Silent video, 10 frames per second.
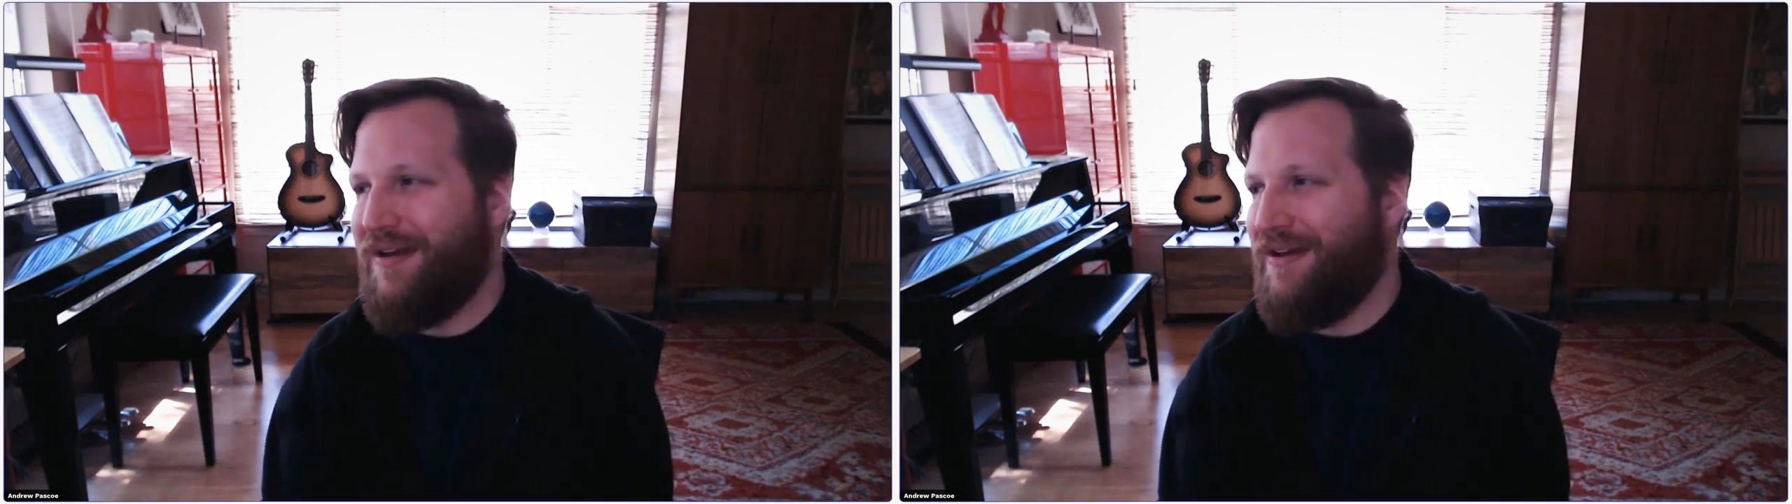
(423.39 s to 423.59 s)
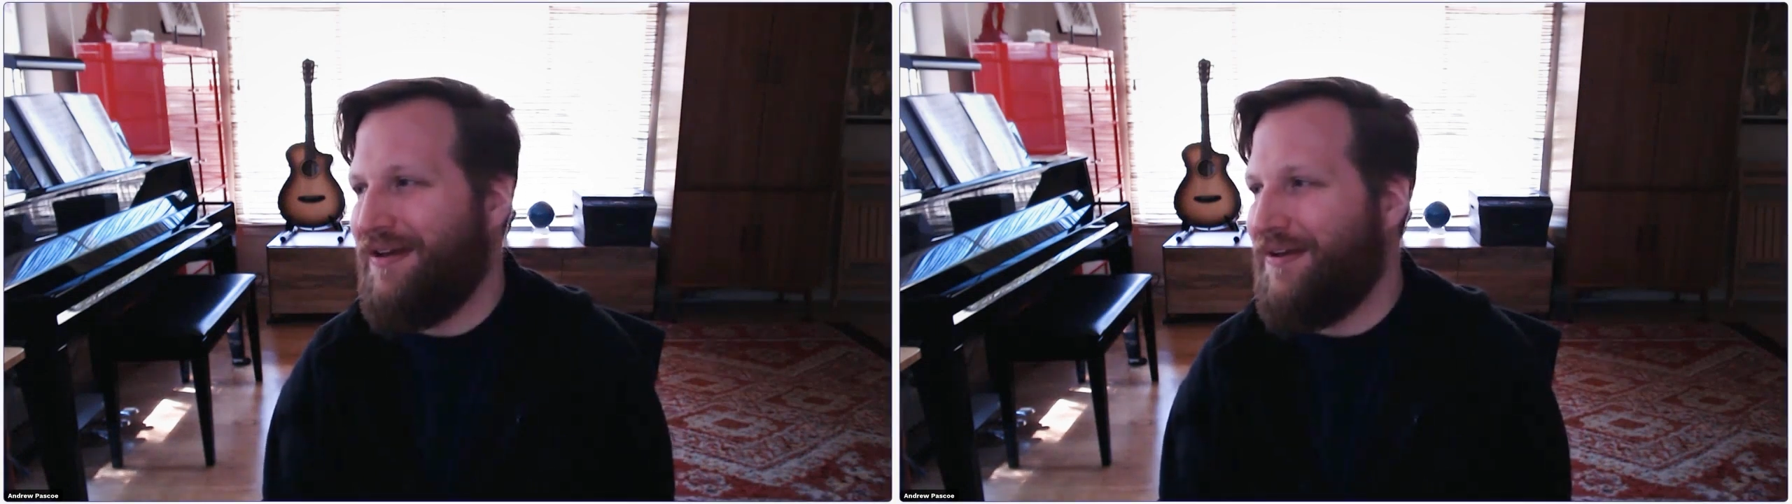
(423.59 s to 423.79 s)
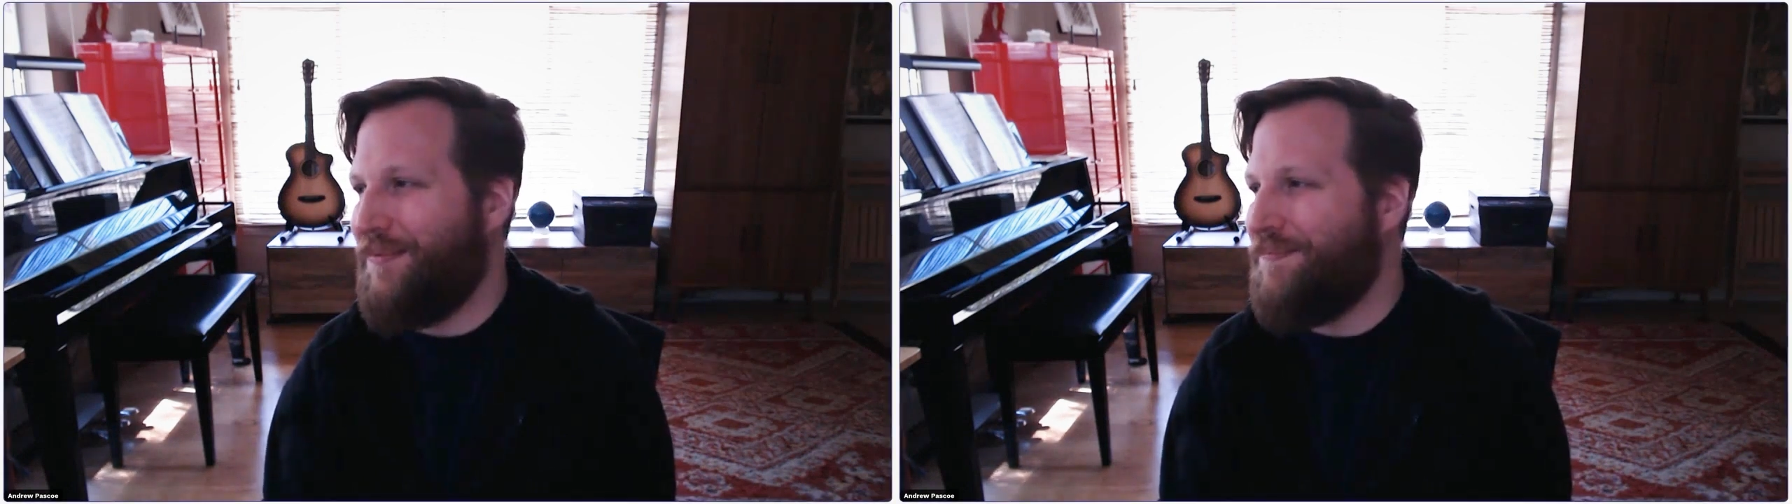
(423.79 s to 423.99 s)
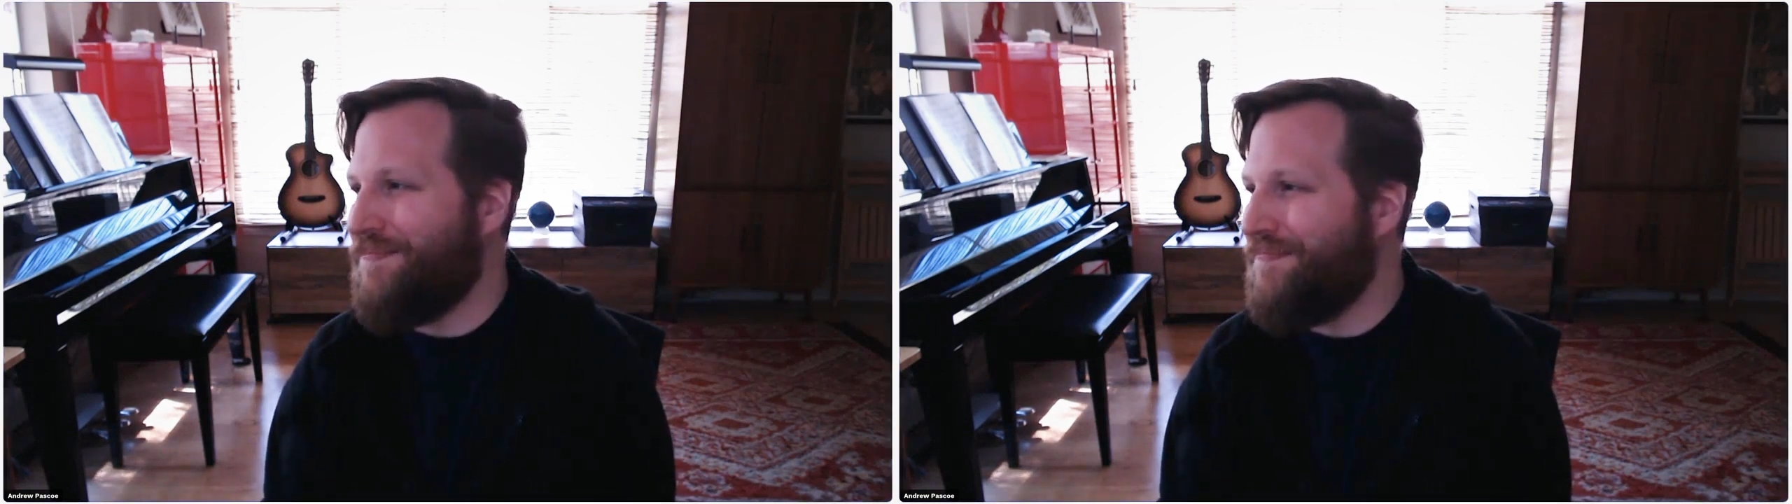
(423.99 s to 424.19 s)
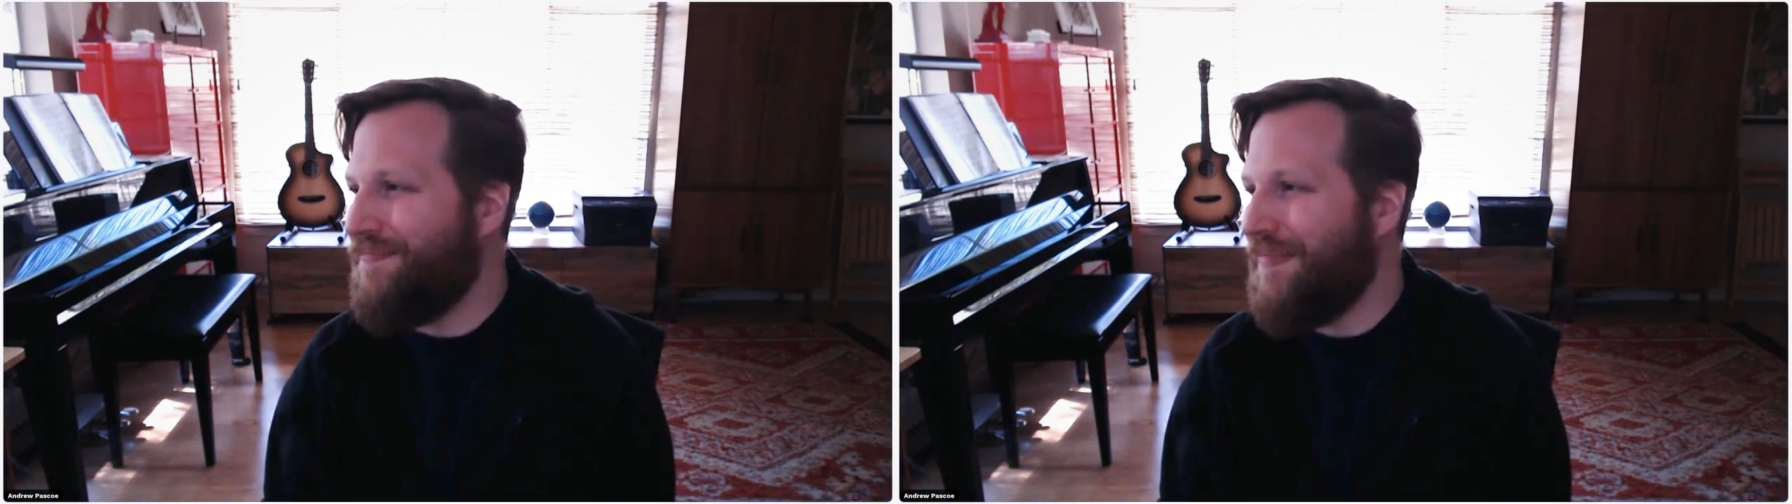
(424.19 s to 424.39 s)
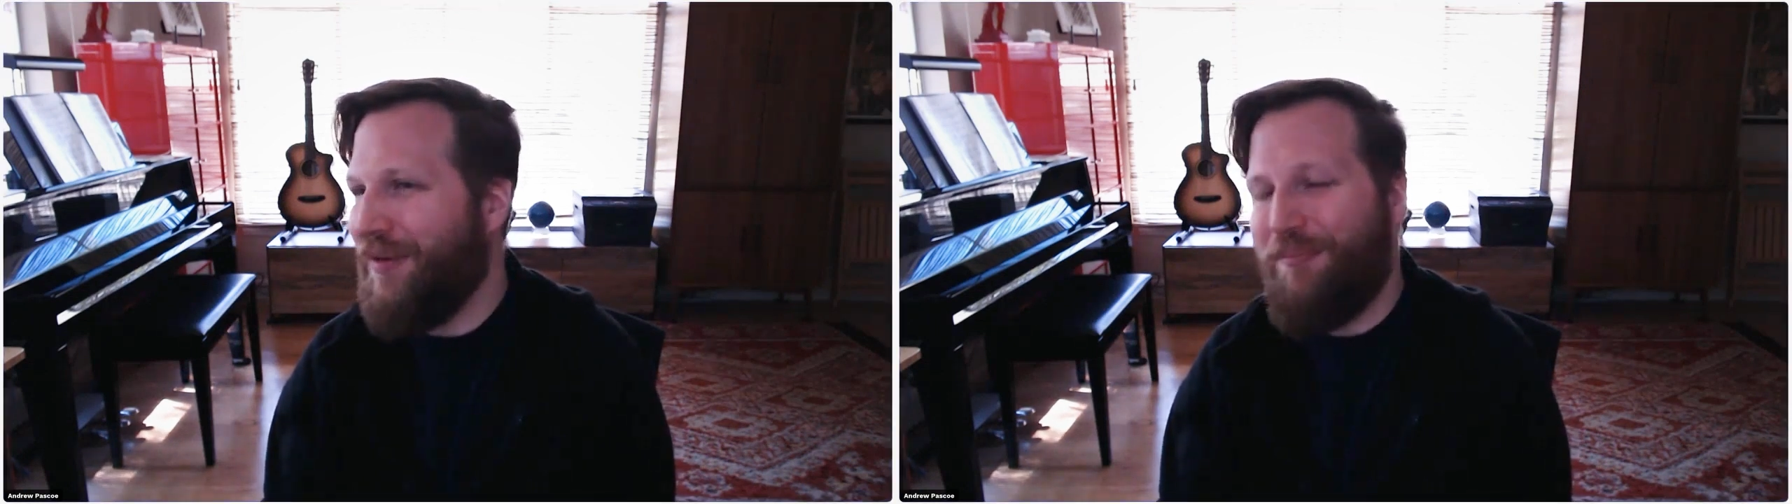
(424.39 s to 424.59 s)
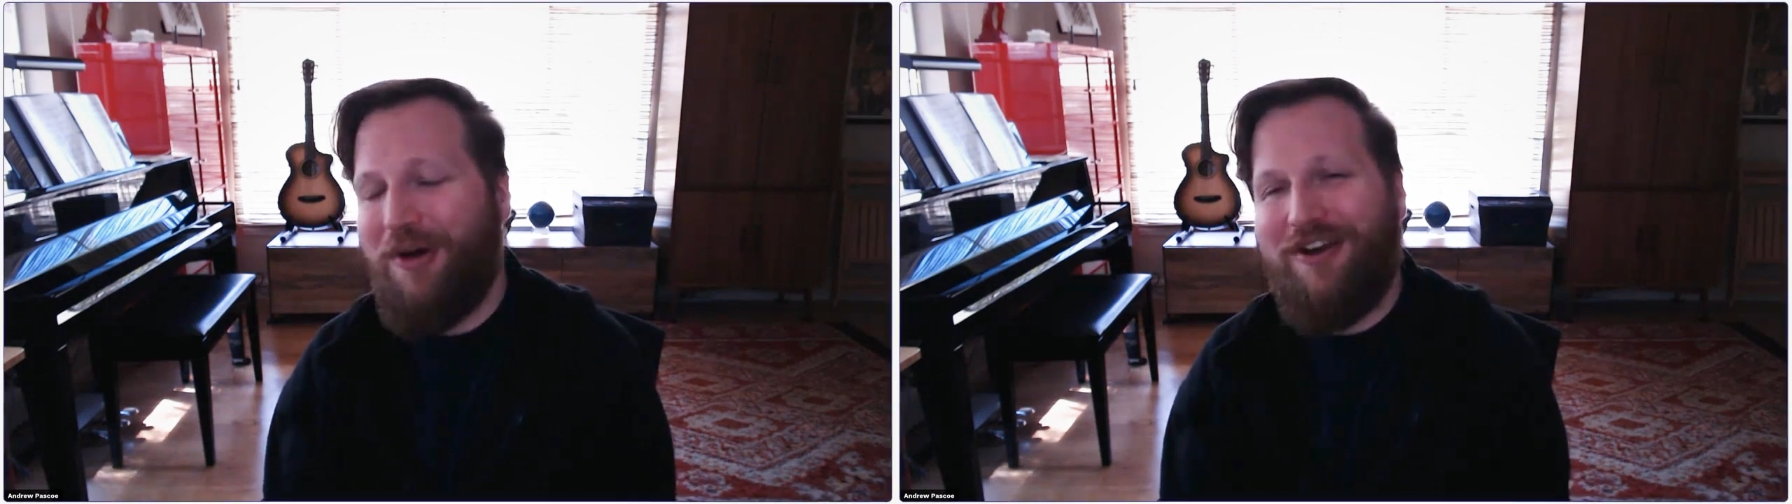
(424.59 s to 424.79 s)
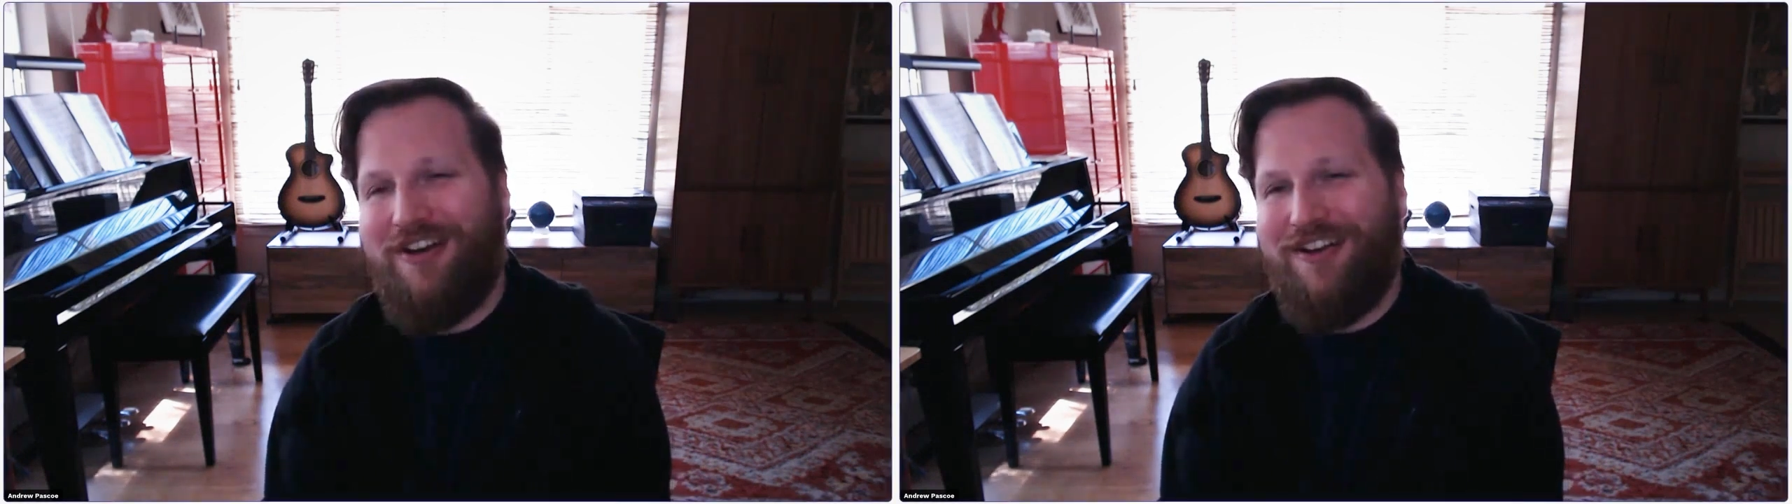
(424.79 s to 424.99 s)
of
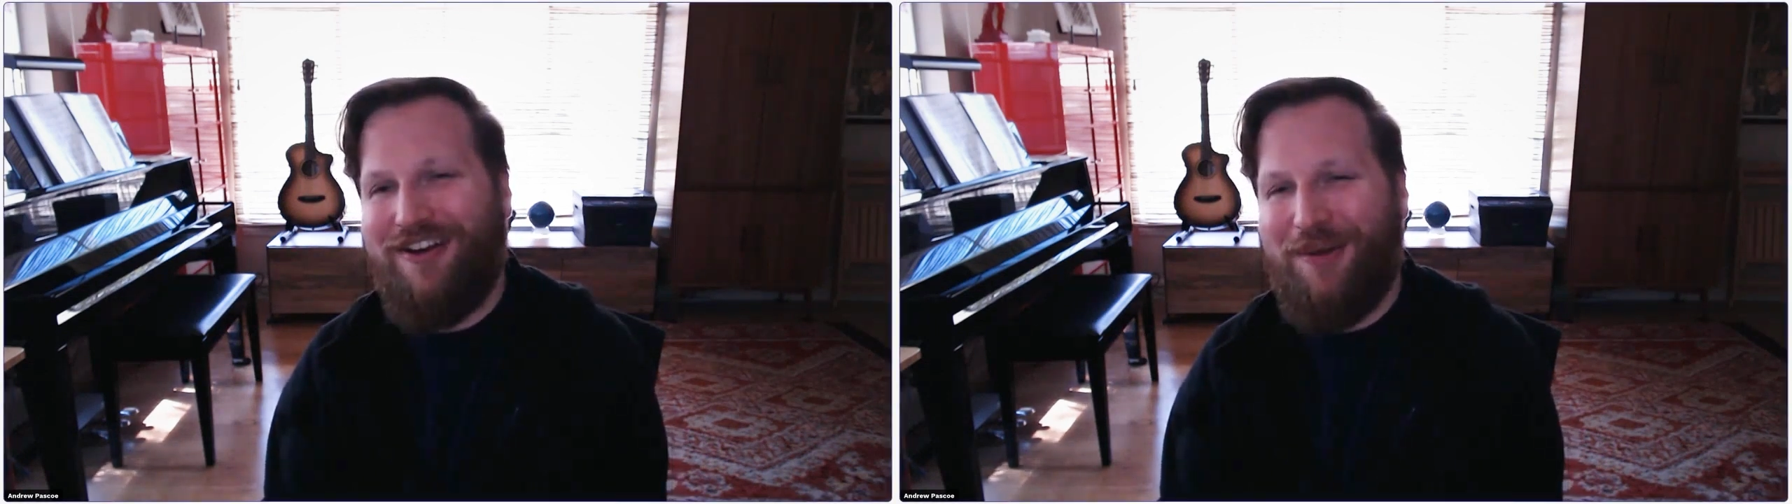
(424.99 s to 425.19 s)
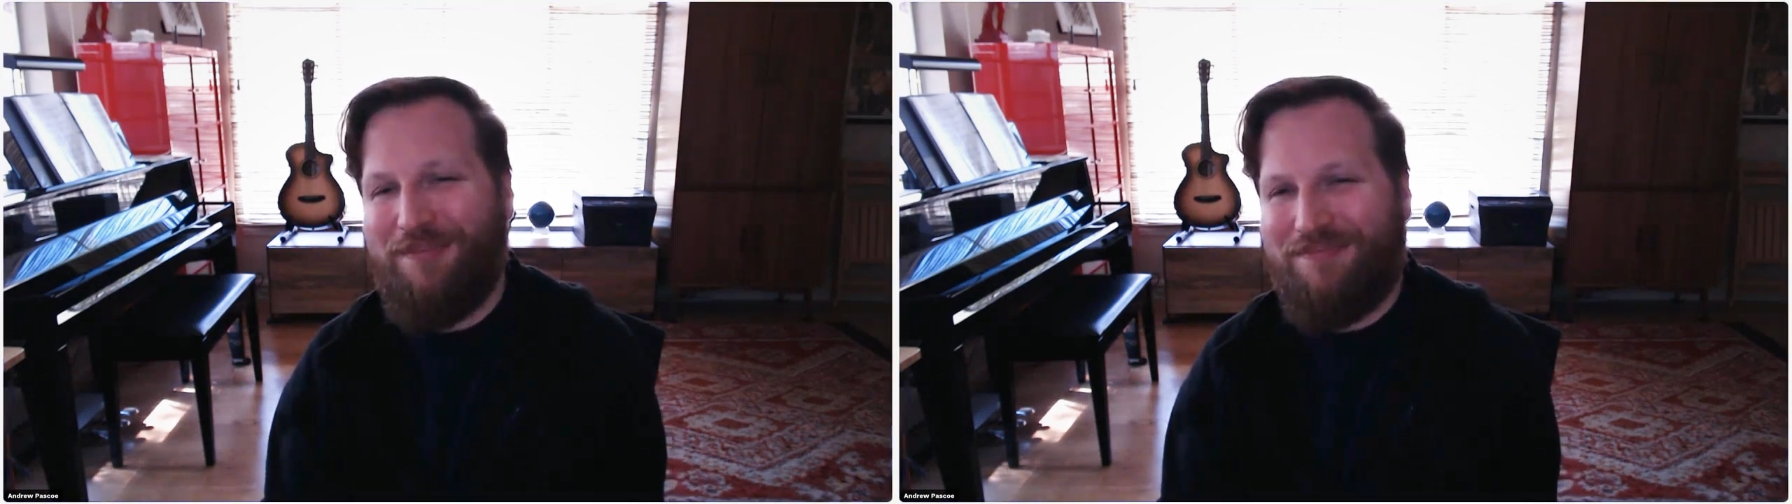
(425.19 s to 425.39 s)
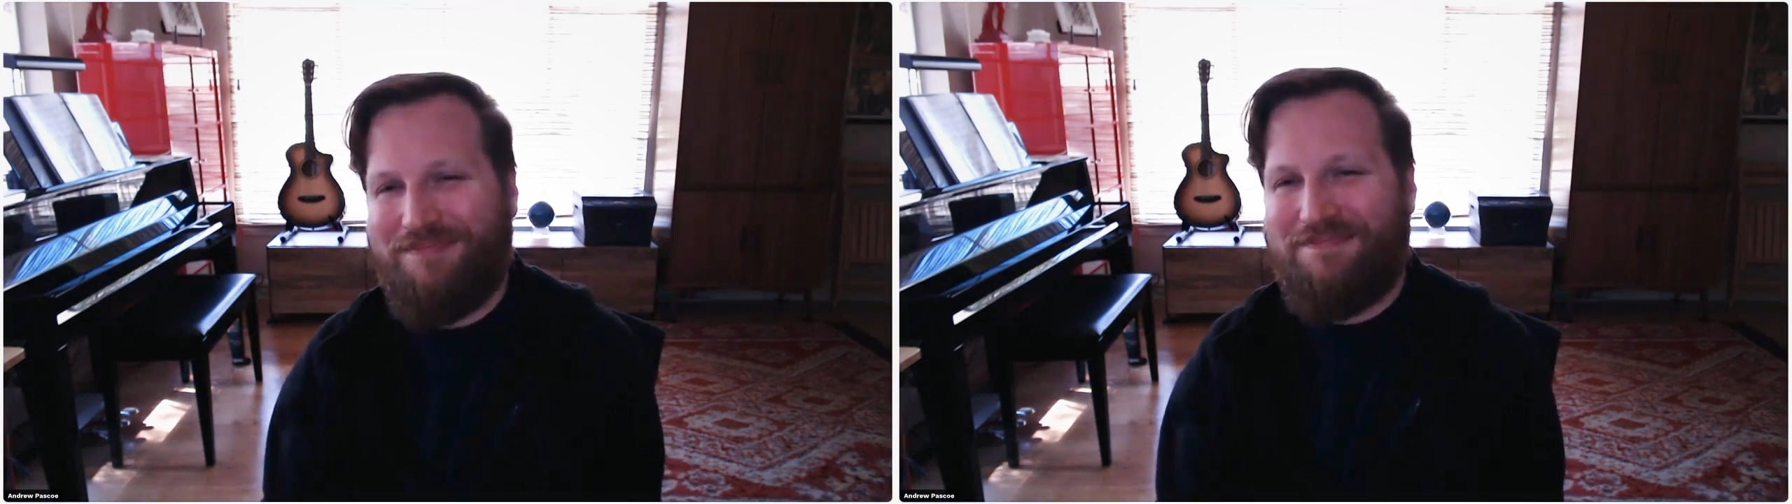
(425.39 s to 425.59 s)
buttoning it up.